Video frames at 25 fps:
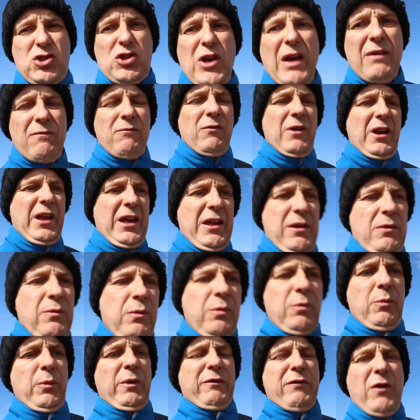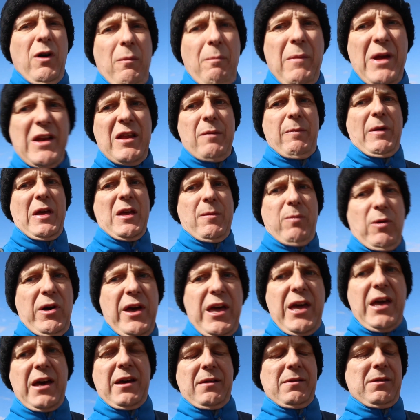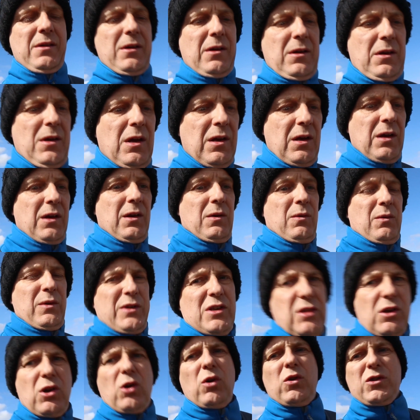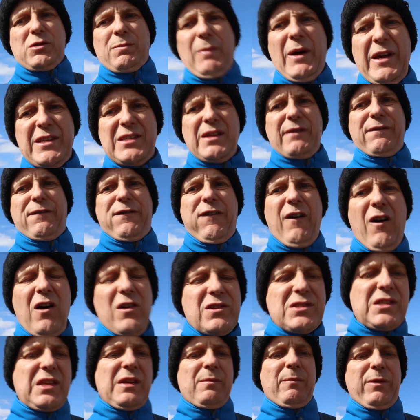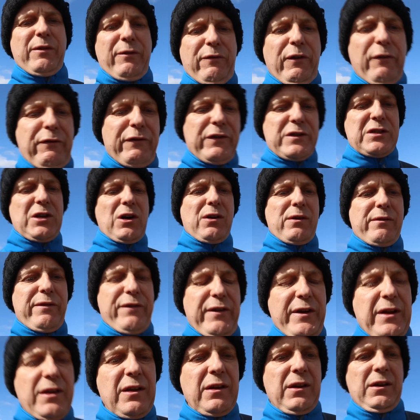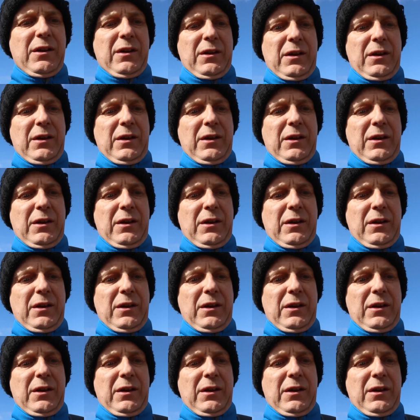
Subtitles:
Generally, with not many people here, which of course makes it far simpler for photography.